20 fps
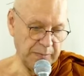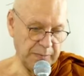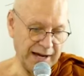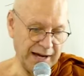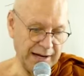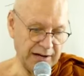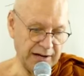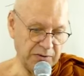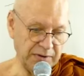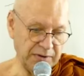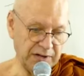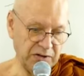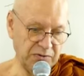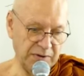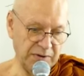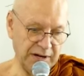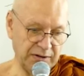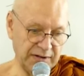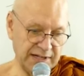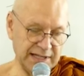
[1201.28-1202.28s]
back to it,
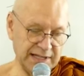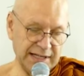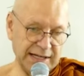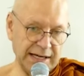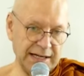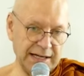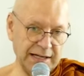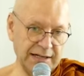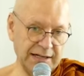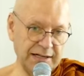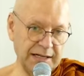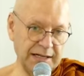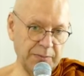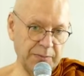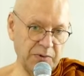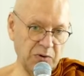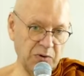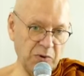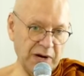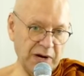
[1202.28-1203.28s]
try to see it in a
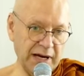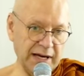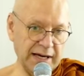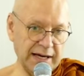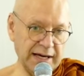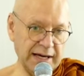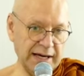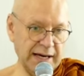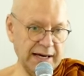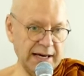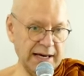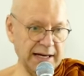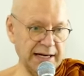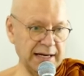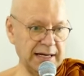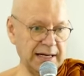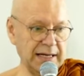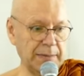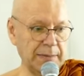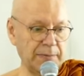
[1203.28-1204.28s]
deeper way.
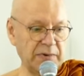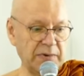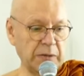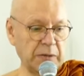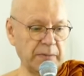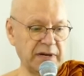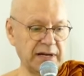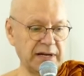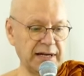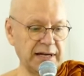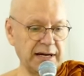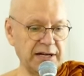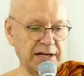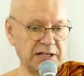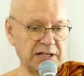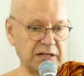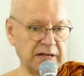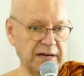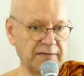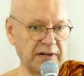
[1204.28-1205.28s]
Deepen your
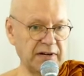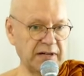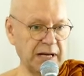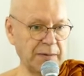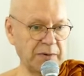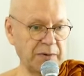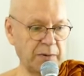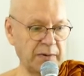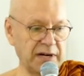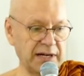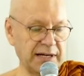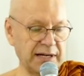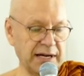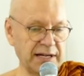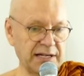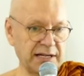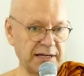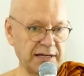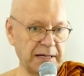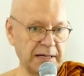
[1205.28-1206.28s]
meditation. Every time your
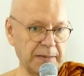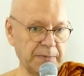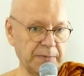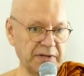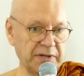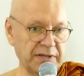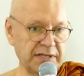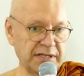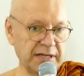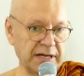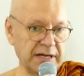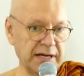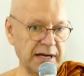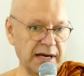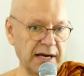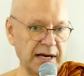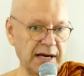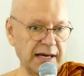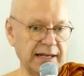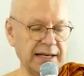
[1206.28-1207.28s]
meditation deepens,
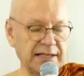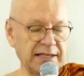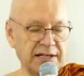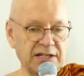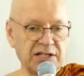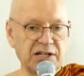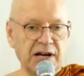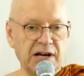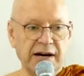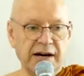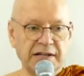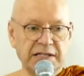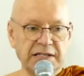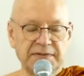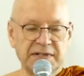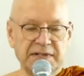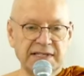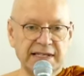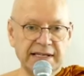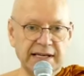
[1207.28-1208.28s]
there's a chance for
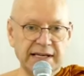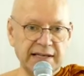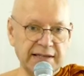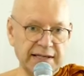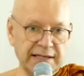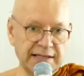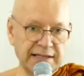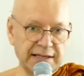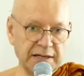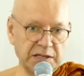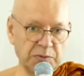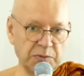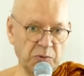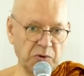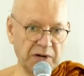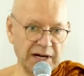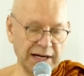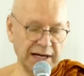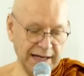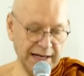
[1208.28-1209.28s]
seeing these things more
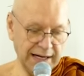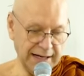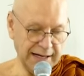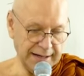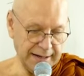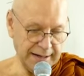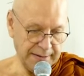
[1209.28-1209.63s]
clearly.